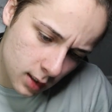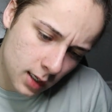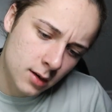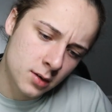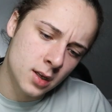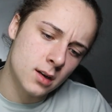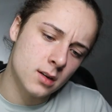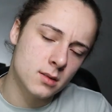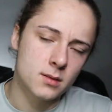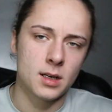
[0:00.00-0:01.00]
I don't
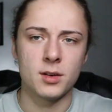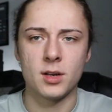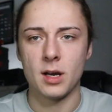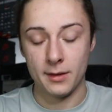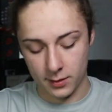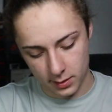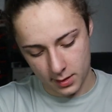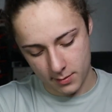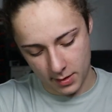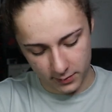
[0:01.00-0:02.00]
know. I don't know. I'll have to
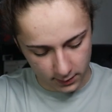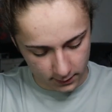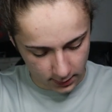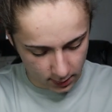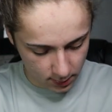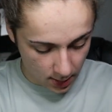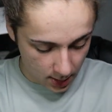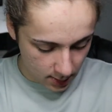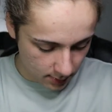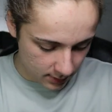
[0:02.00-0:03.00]
look at them after the video.
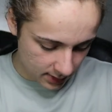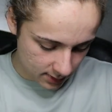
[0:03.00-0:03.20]
I mean,